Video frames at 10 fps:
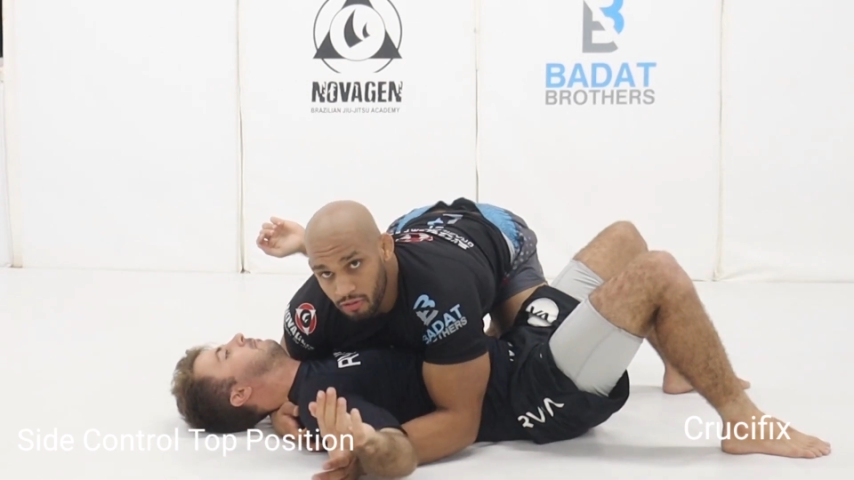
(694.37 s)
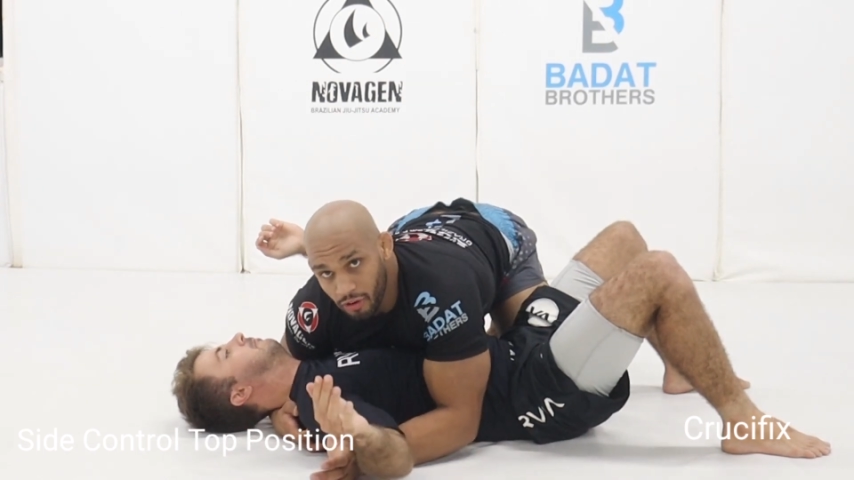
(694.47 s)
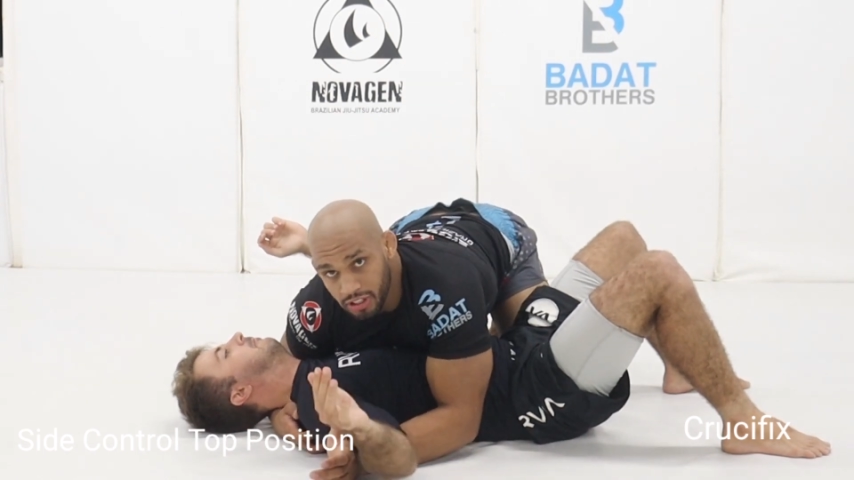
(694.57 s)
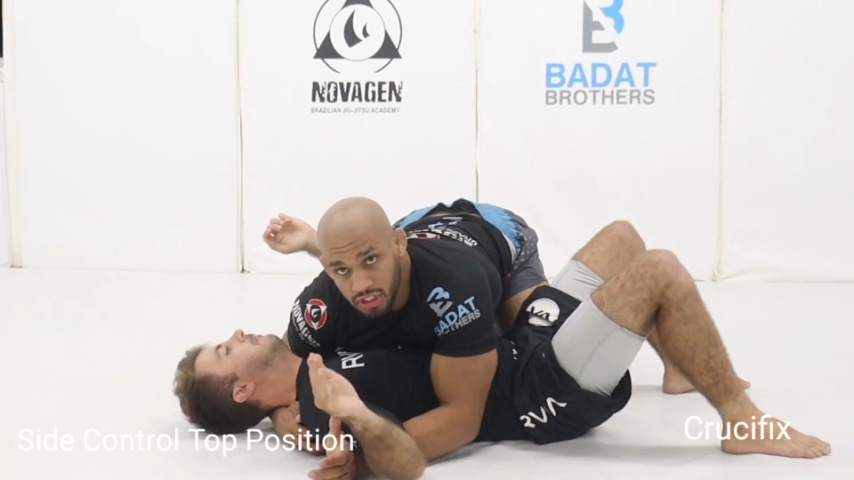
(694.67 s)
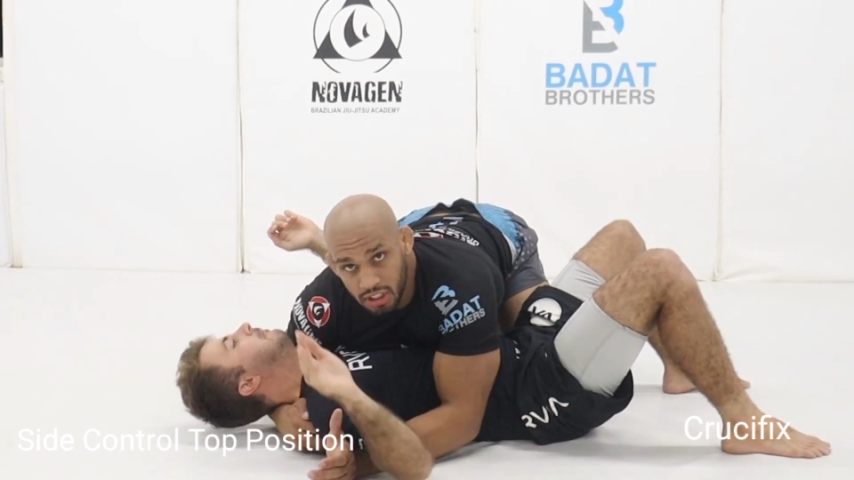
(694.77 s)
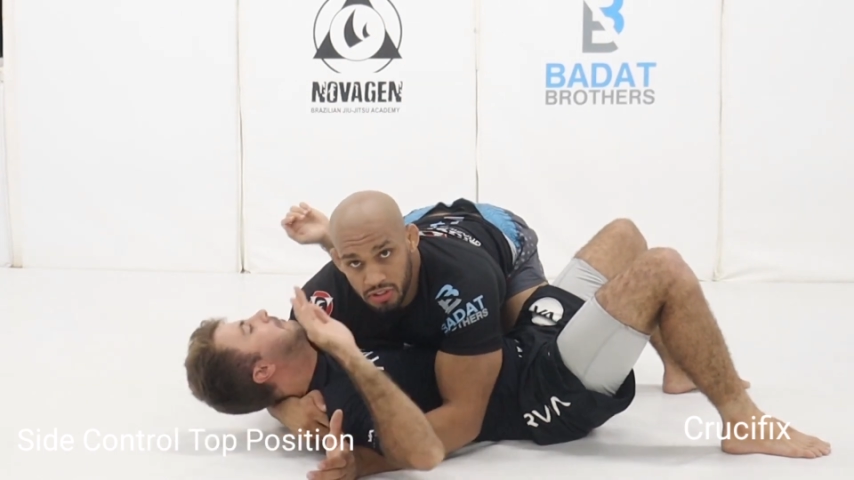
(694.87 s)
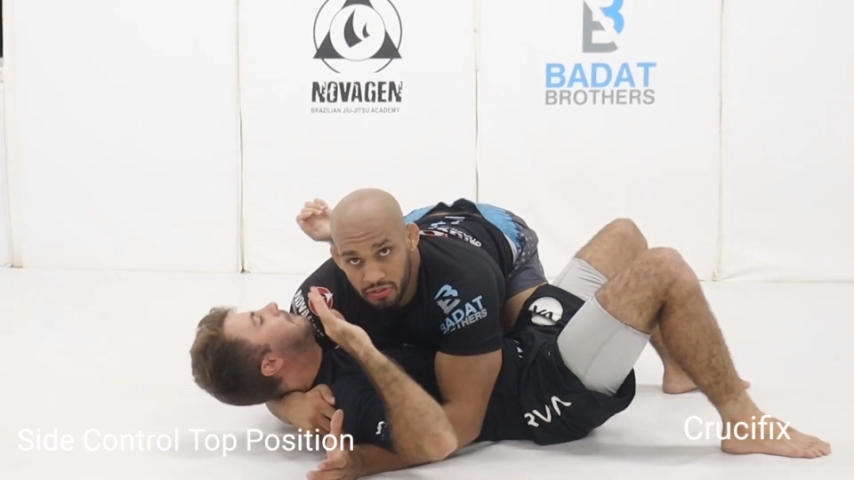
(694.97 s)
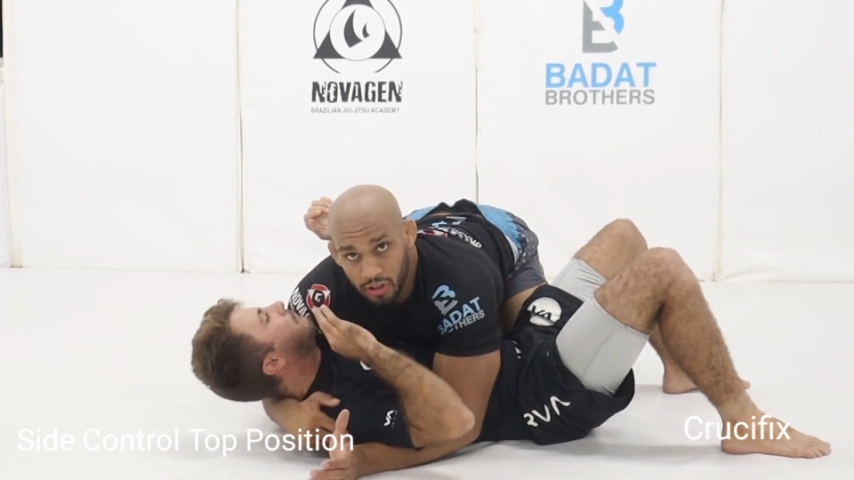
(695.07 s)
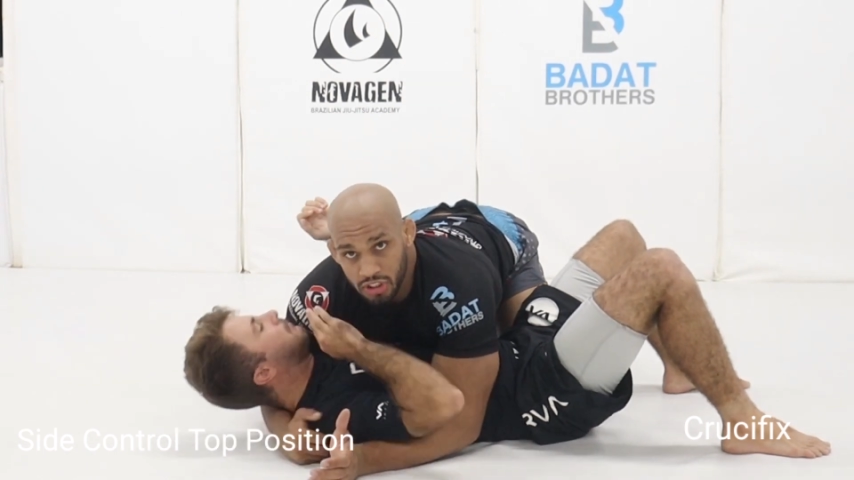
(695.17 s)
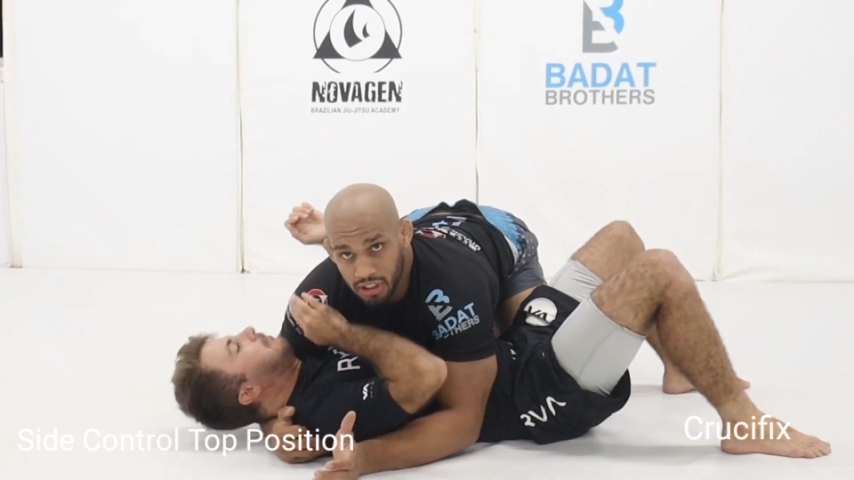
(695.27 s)
First thing is
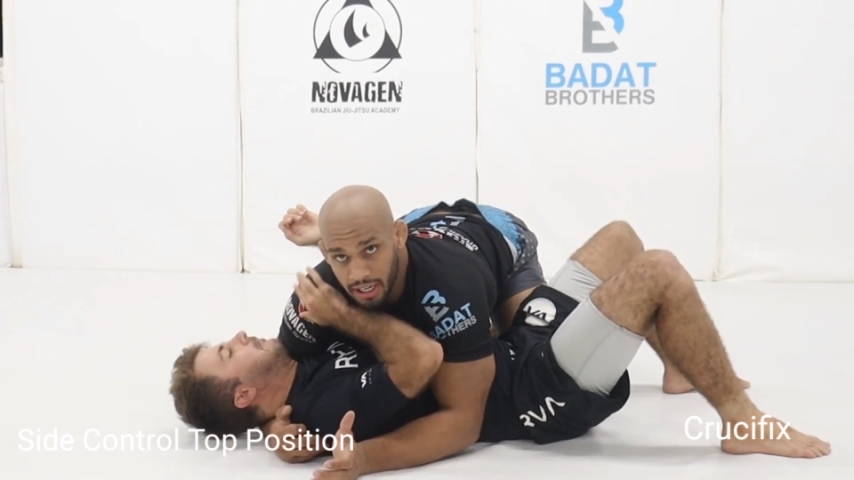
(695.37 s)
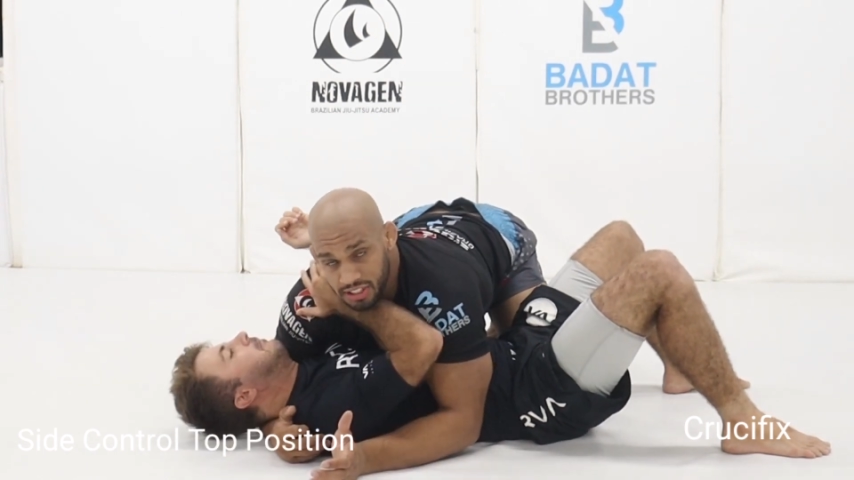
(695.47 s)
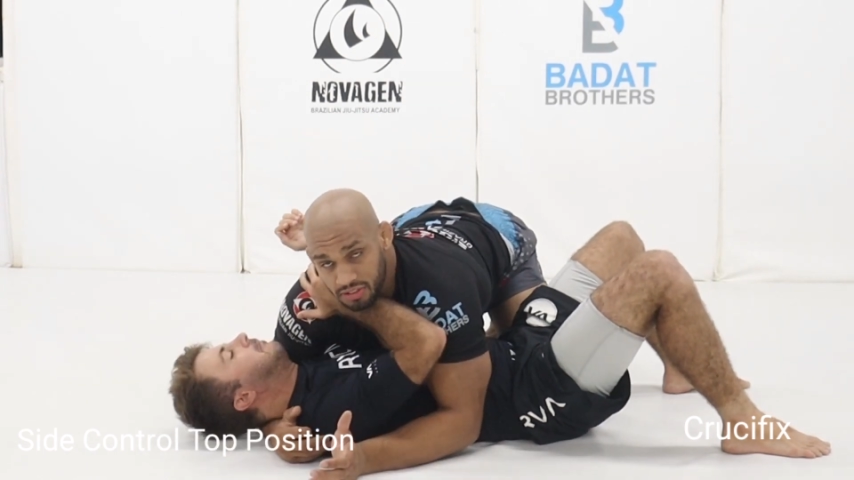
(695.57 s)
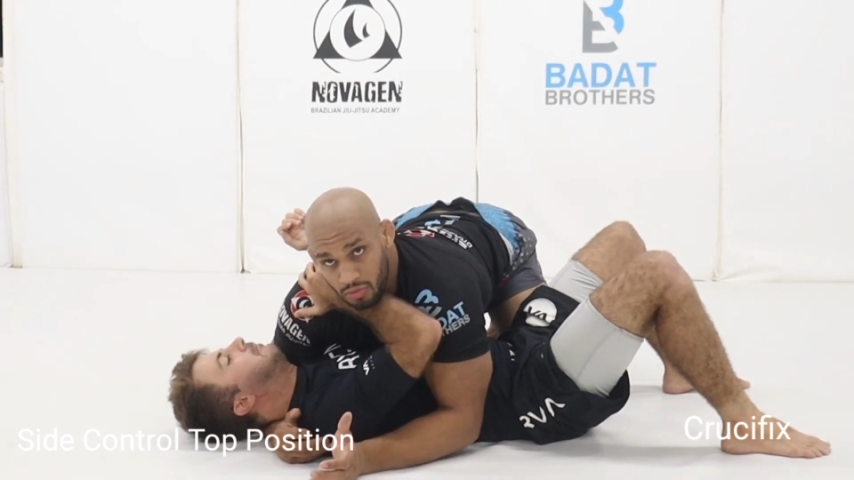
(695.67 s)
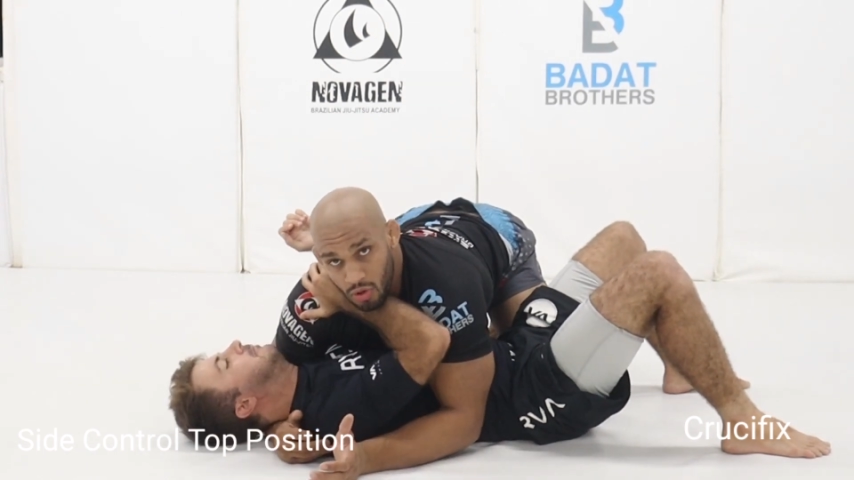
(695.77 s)
first, guys,